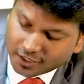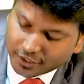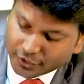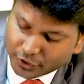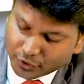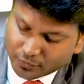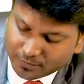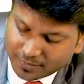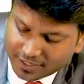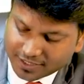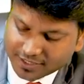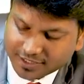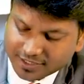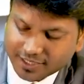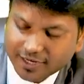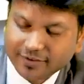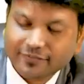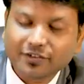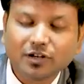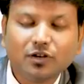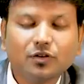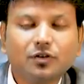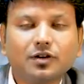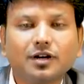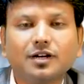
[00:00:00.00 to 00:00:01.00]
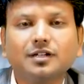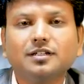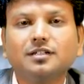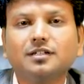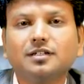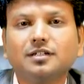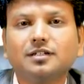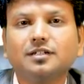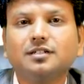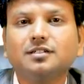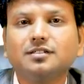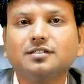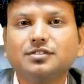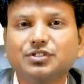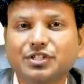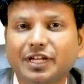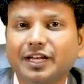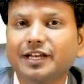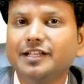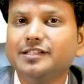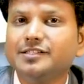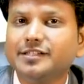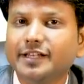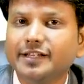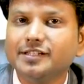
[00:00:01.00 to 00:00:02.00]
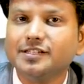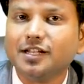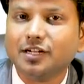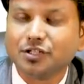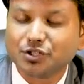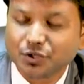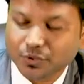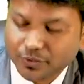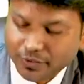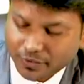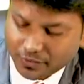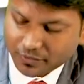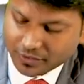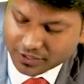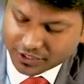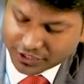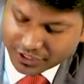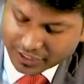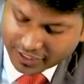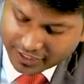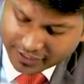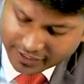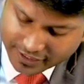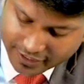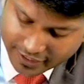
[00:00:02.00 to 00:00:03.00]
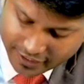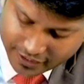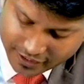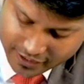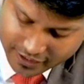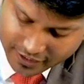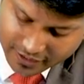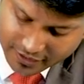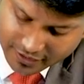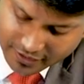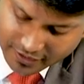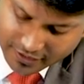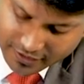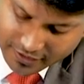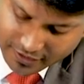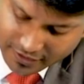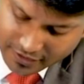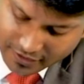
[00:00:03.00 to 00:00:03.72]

You must have a look at the chili seeds. I'll show you the chili seeds